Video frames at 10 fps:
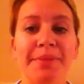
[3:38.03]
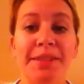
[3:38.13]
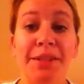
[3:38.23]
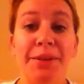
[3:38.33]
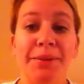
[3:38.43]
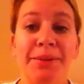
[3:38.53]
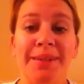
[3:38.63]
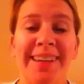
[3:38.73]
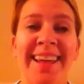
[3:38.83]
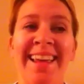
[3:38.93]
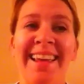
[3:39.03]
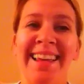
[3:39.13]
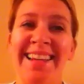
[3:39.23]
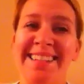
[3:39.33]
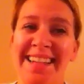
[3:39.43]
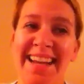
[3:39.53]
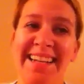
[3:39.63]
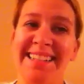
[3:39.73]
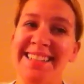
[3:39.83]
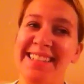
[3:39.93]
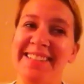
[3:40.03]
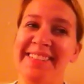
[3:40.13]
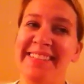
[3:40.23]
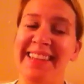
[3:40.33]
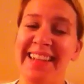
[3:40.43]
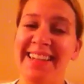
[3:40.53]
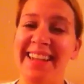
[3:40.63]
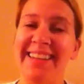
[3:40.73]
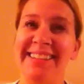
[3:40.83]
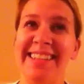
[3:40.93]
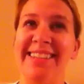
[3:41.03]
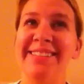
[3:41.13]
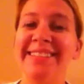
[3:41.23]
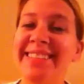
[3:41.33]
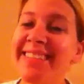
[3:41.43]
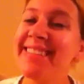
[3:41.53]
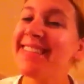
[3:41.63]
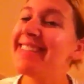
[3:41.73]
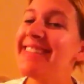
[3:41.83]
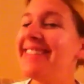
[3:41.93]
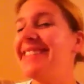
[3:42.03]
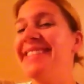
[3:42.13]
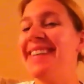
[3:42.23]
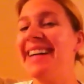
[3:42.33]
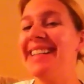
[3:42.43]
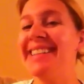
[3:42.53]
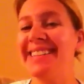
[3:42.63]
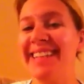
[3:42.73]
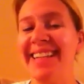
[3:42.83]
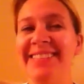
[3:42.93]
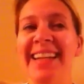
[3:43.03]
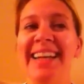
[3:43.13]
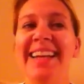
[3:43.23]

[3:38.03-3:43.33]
So it changed. You would think that it's like, woo, only 2 miles left.